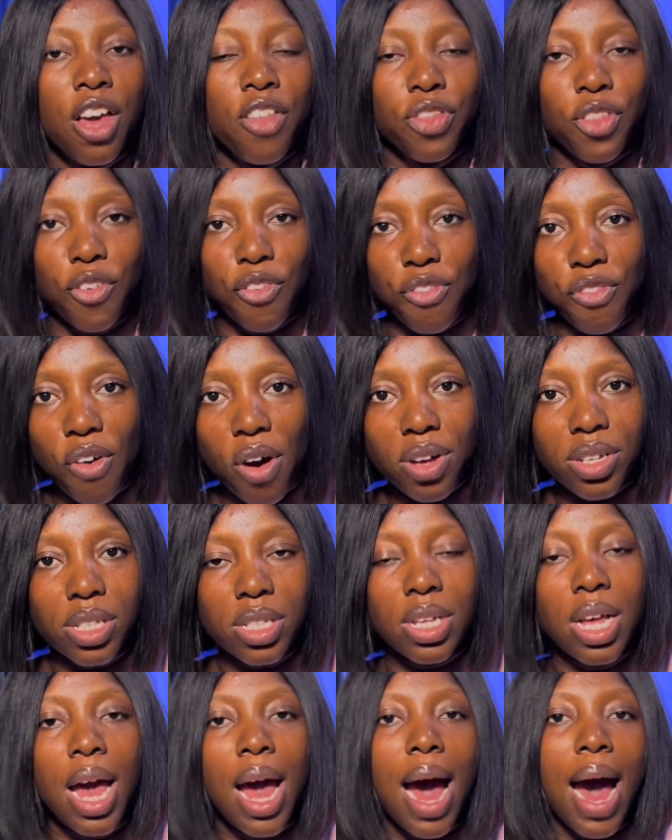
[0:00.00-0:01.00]
the
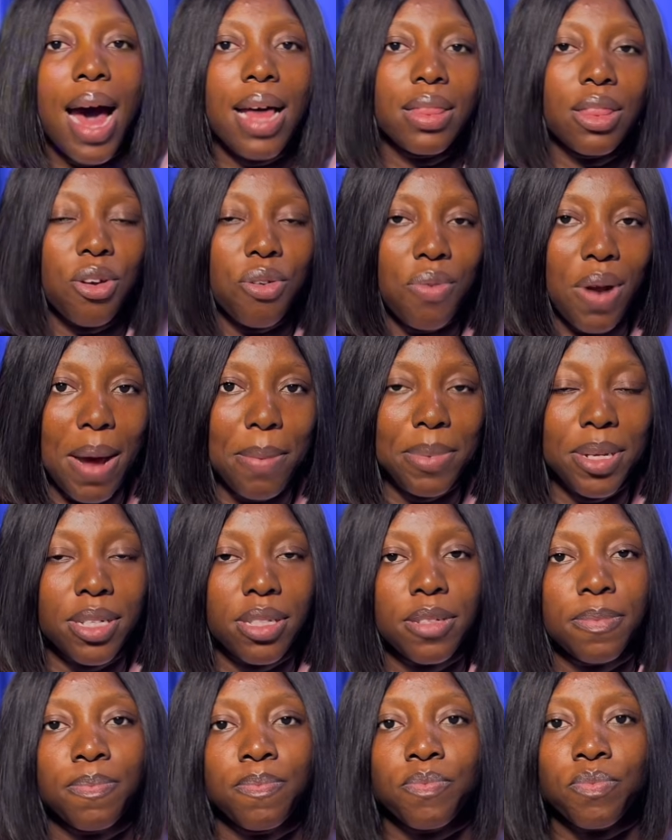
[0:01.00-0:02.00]
fox and the
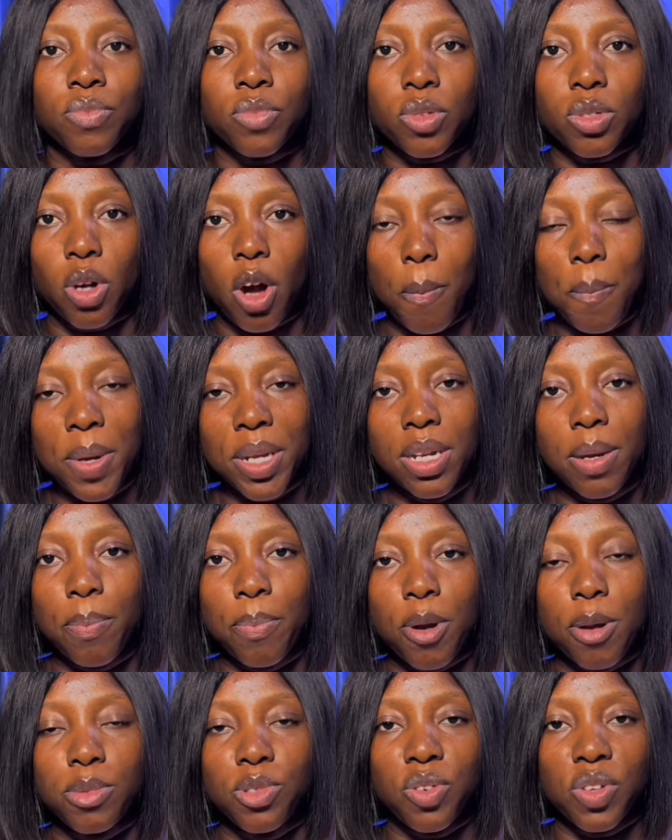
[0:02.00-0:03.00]
rabbit. Copied the
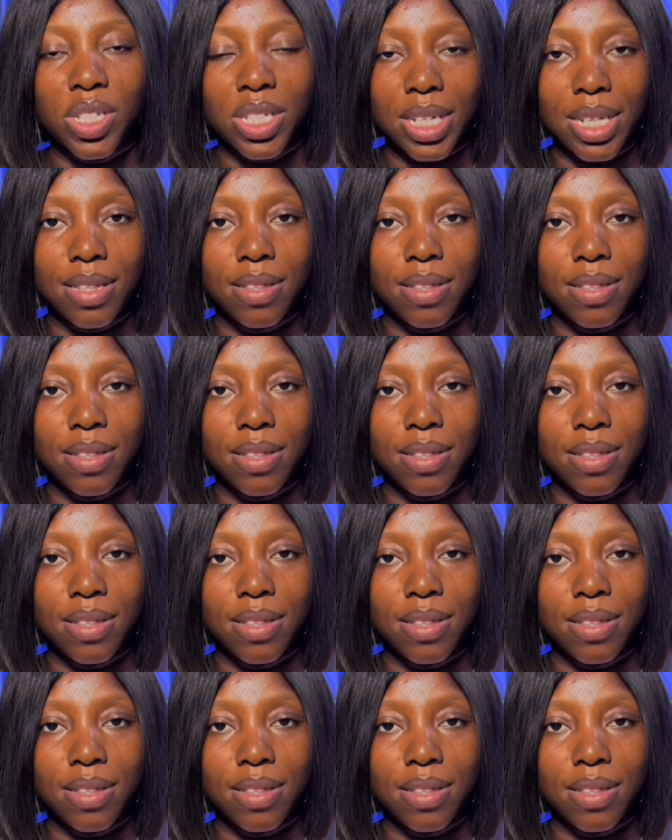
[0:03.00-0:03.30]
prompt for scene